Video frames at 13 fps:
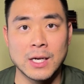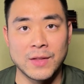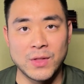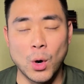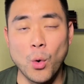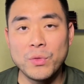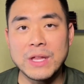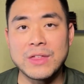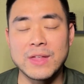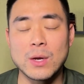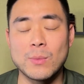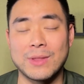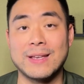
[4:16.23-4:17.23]
The only
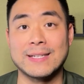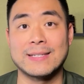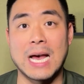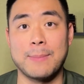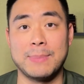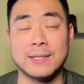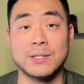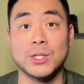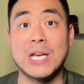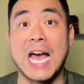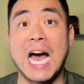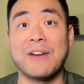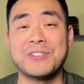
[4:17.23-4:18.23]
thing with this app is
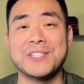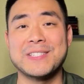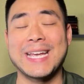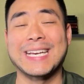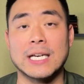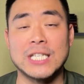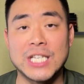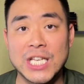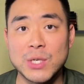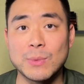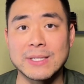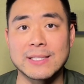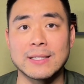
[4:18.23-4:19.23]
you have to stay
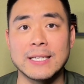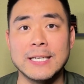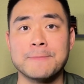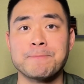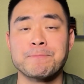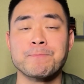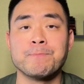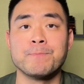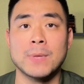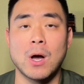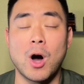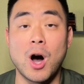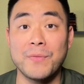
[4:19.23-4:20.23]
continuously
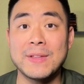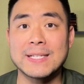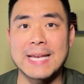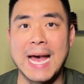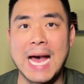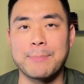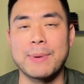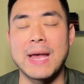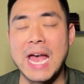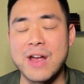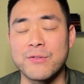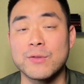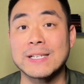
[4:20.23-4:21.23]
on this app
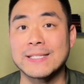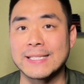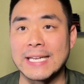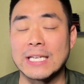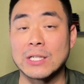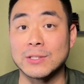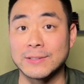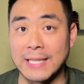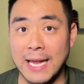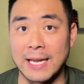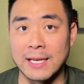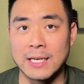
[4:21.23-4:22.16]
every single day.